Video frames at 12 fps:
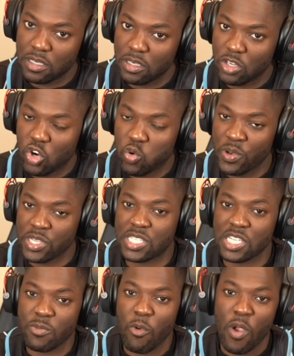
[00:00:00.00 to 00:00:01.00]

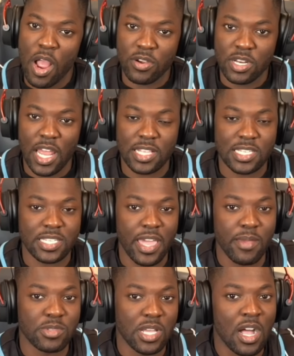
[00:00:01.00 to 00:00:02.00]
criticism around it at the
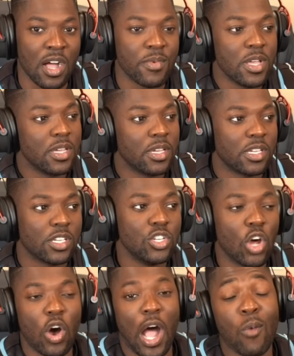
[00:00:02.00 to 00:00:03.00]
same time? You
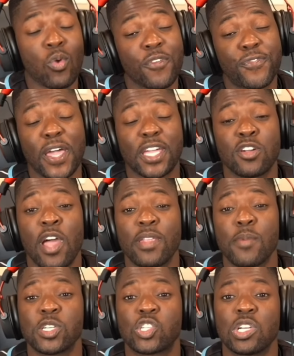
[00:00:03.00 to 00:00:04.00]
know, I really feel like it don't have
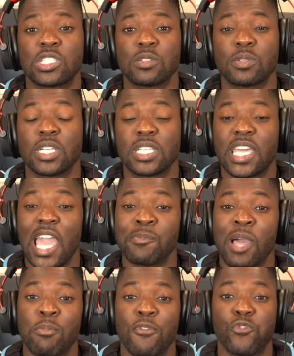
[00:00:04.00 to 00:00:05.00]
that much criticism because it came
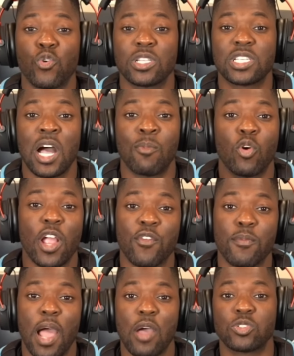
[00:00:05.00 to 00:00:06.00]
out before a time where
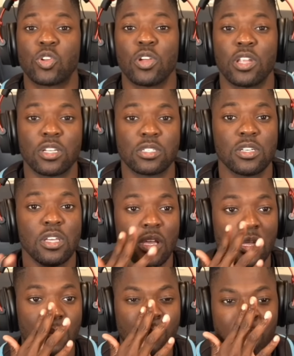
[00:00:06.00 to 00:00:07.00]
everybody was critics.
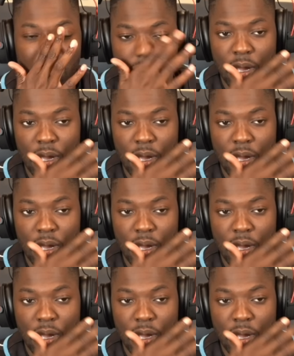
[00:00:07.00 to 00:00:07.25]
But